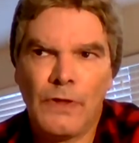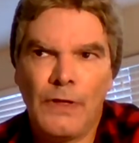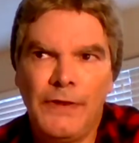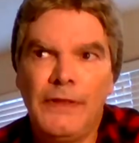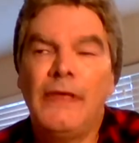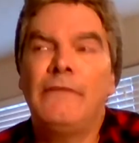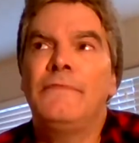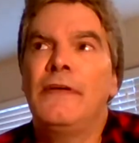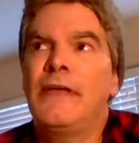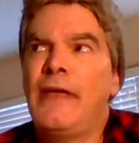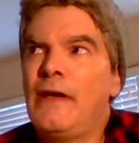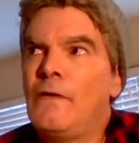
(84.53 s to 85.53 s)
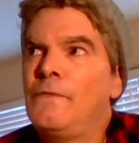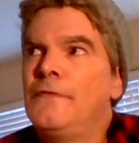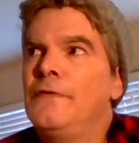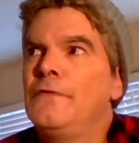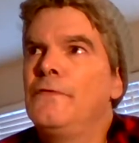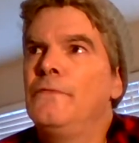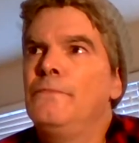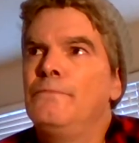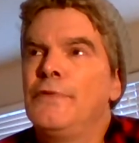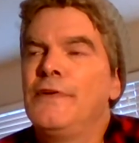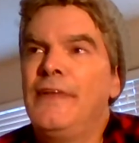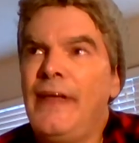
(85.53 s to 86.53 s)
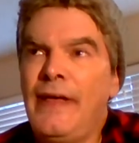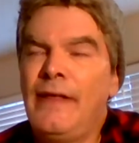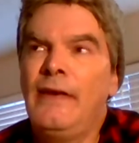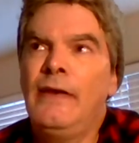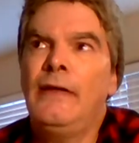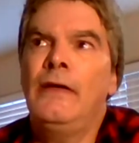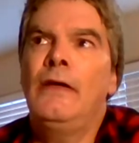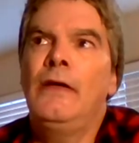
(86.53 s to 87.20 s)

to give an account and to pretend